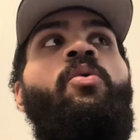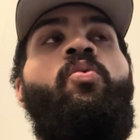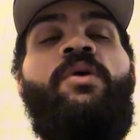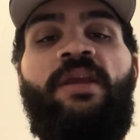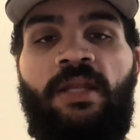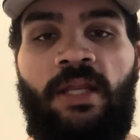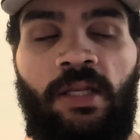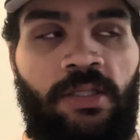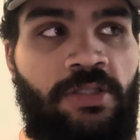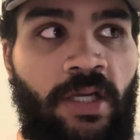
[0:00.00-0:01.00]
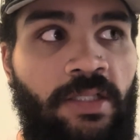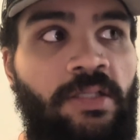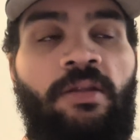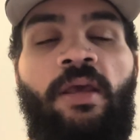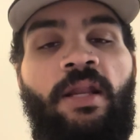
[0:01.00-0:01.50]
We need a
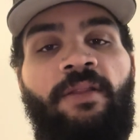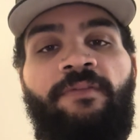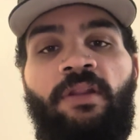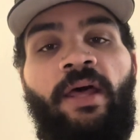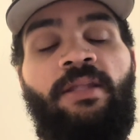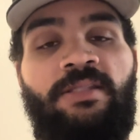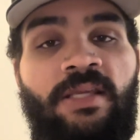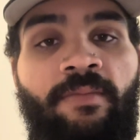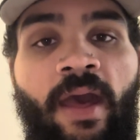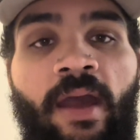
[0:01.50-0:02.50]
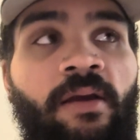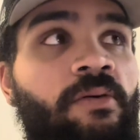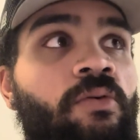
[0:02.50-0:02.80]
distraction. And I feel like T-Mac